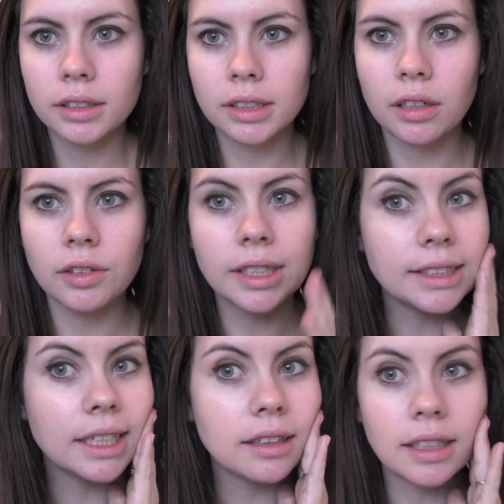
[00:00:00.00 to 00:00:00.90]
So you
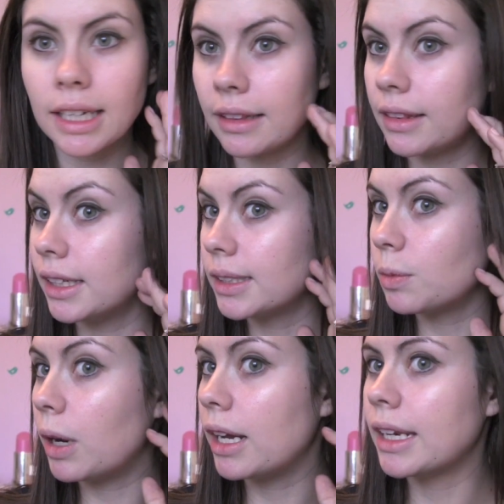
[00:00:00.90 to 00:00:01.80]
can take a look at
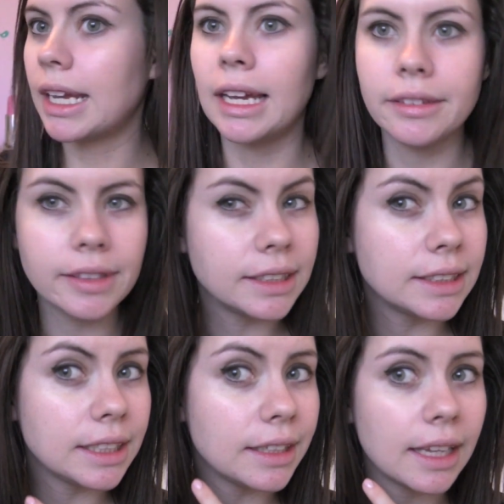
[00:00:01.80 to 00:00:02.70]
this one, and you can
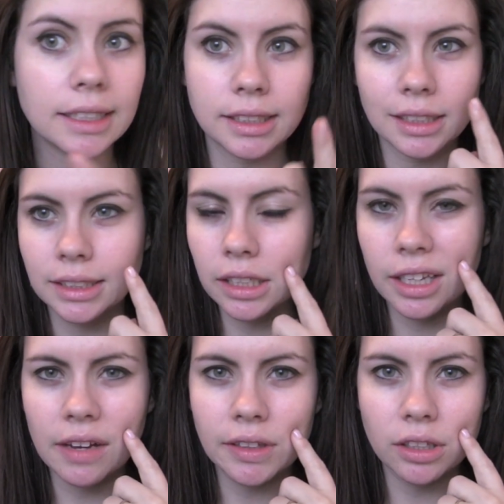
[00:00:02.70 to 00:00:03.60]
see that it does
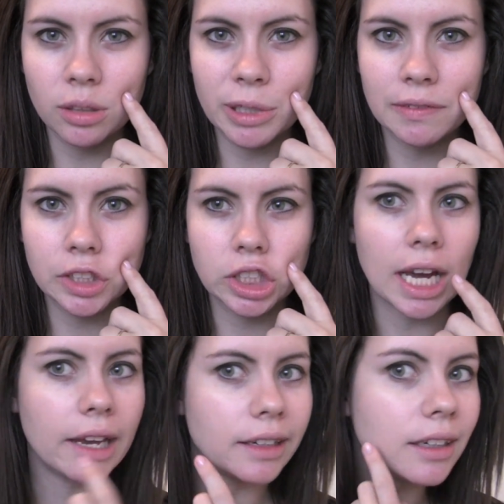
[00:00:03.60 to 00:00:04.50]
still have a little bit of a
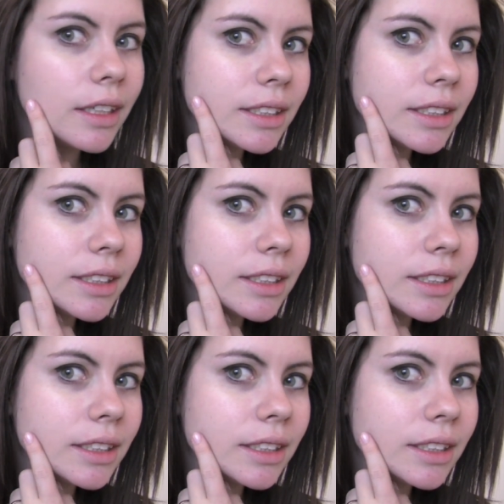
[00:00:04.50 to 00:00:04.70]
shine.